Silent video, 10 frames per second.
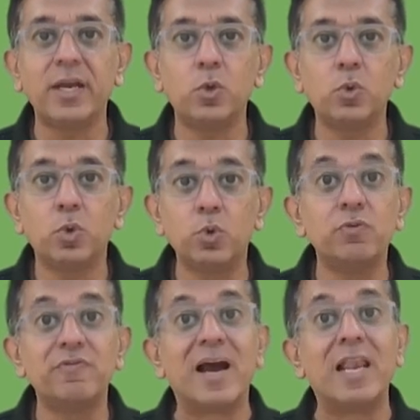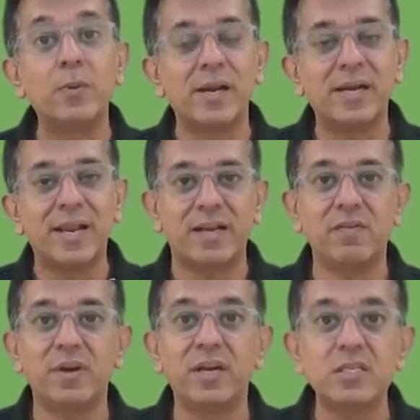to do value-added
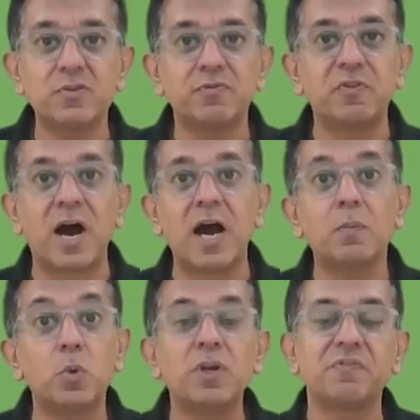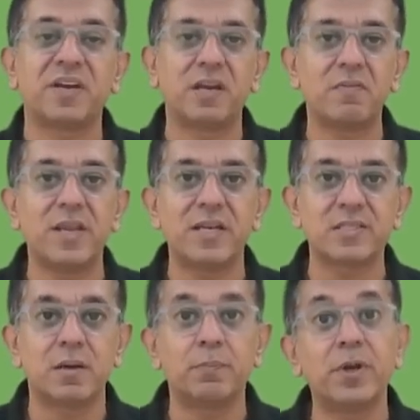activities far more effectively as
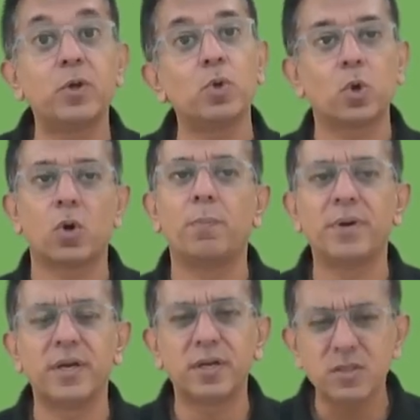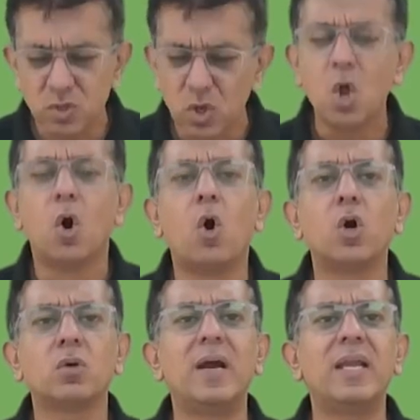compared to your competitors,
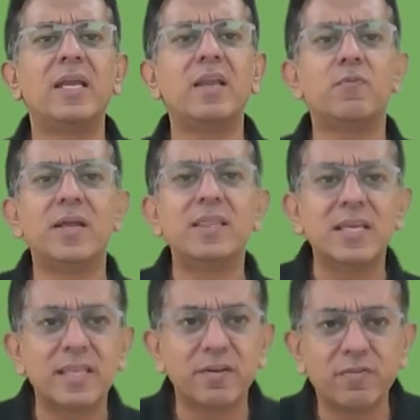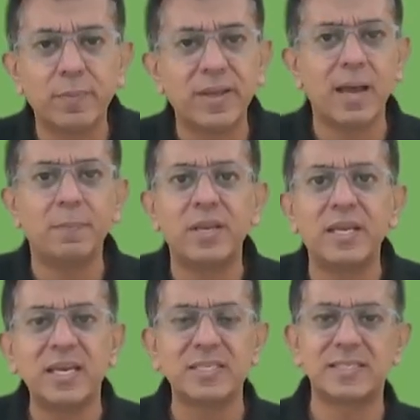automatically one thing that will be
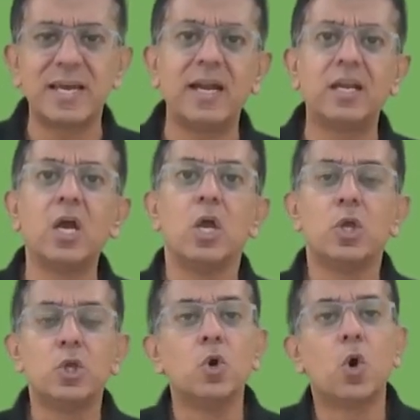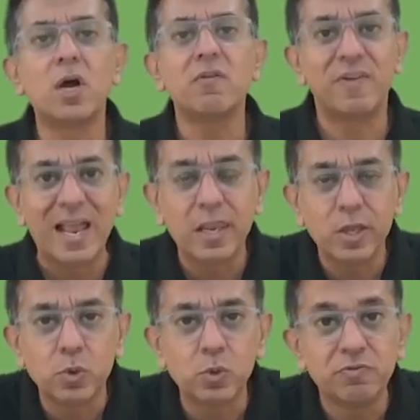happening is that your
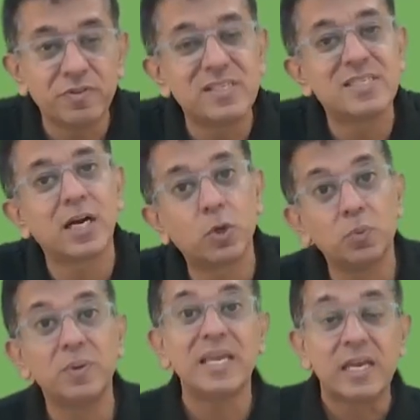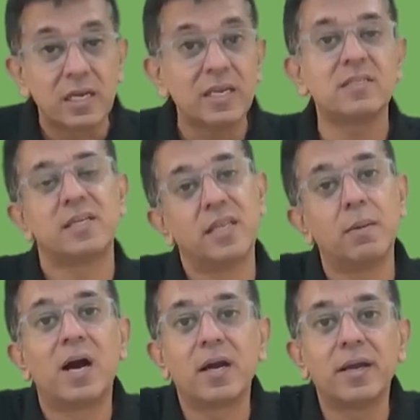value will start to be increasing in the
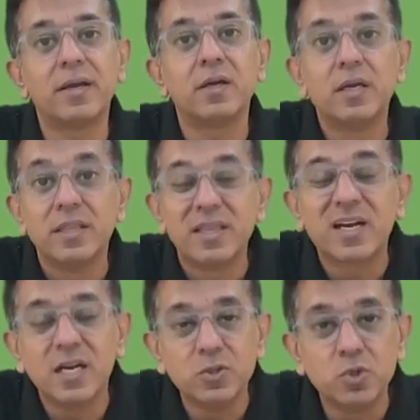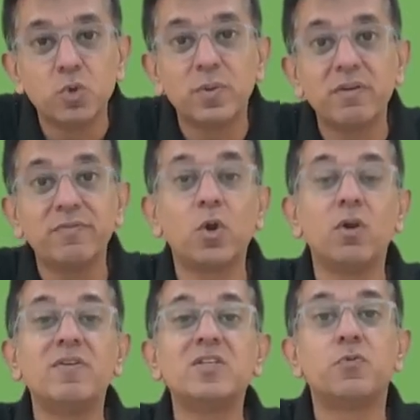market. the consumer will
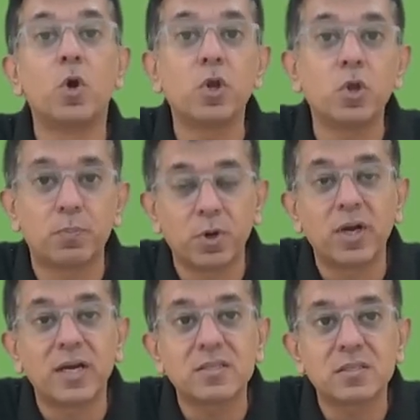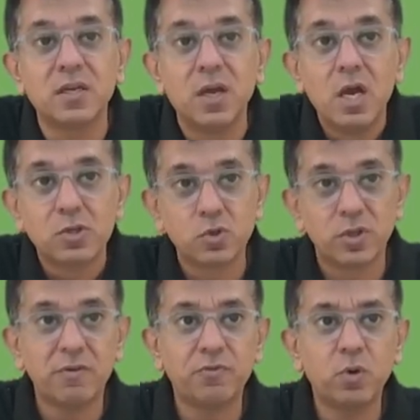always want your products. So
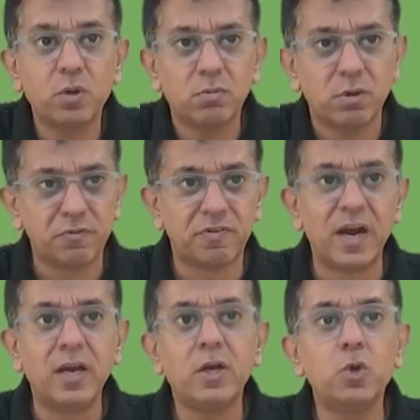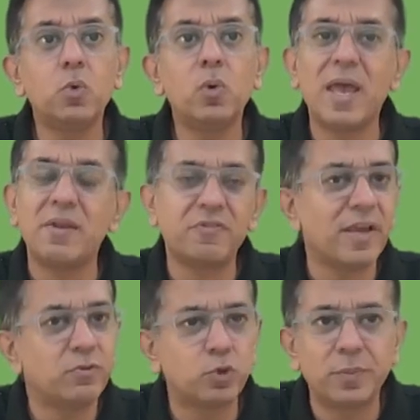therefore, 1, 2 and
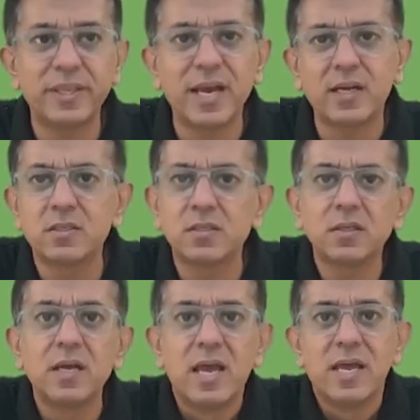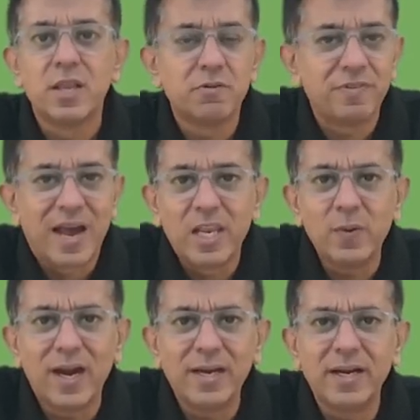5 should be the answer. Now,
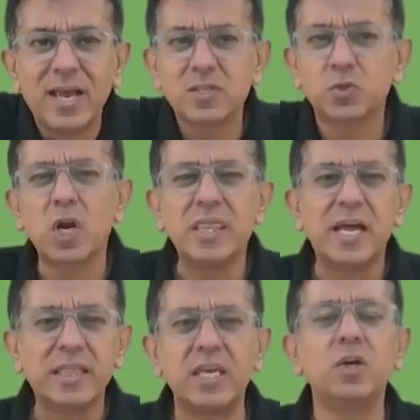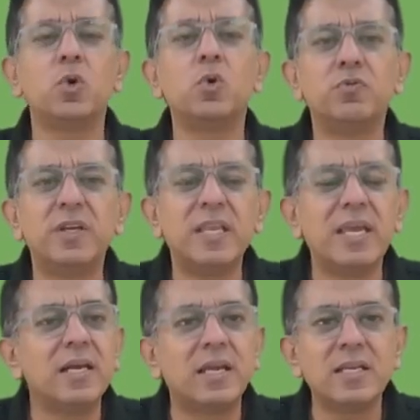value added has got nothing to do with
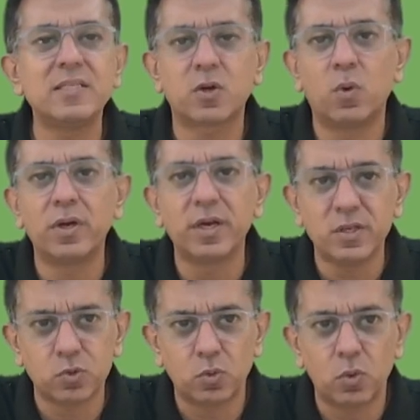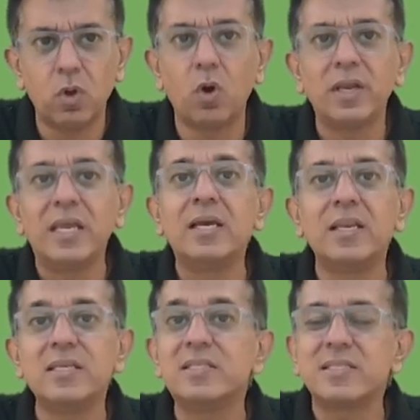increase the quantity sold or
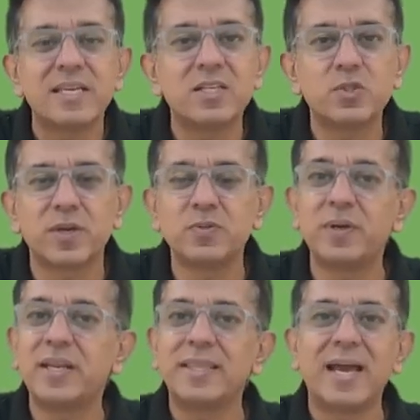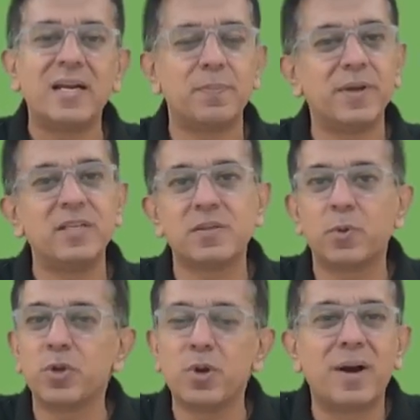increase the sales price. But that depends
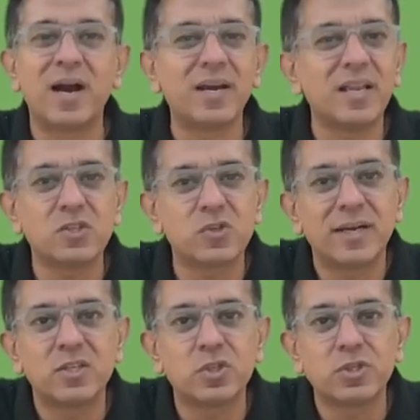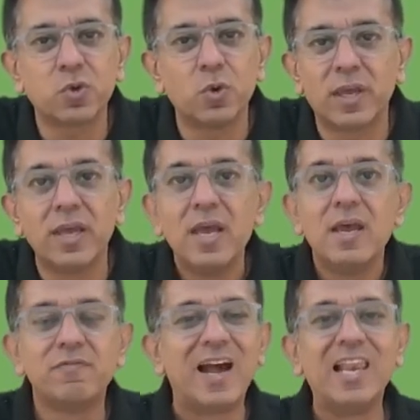upon your marketing strategies. Okay,
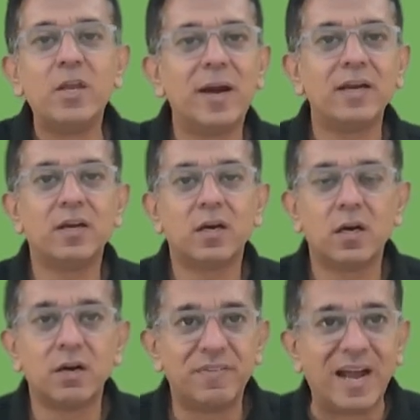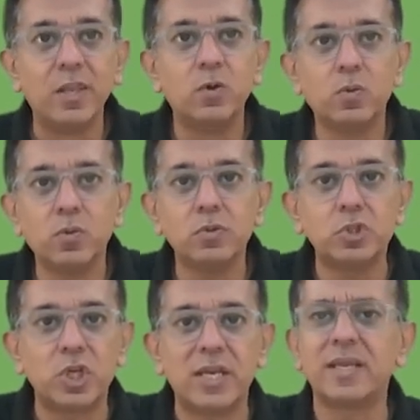value
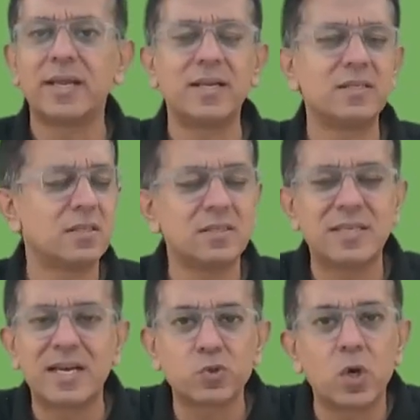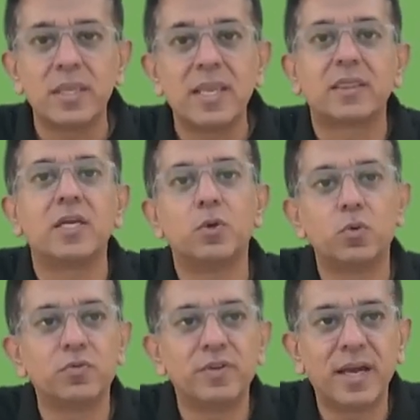chain analysis has got nothing to
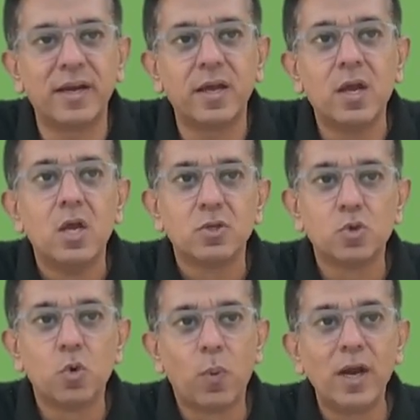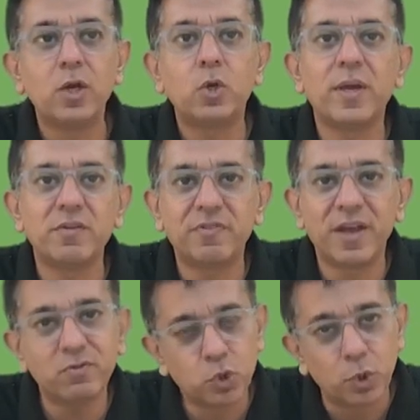do with that. So 1, 2 and
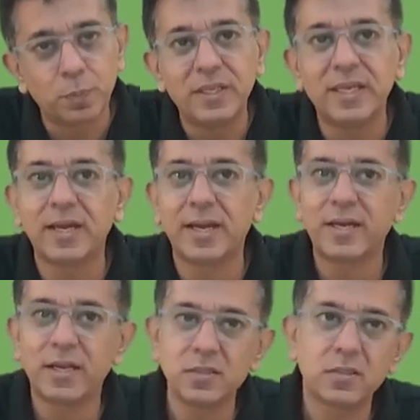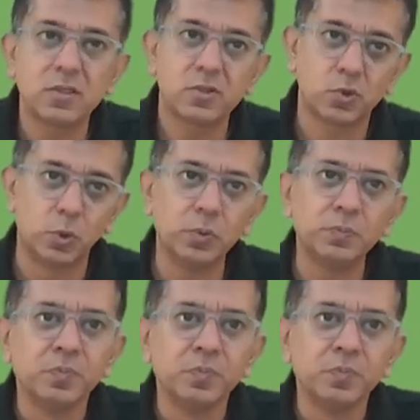5 should be the correct answer. So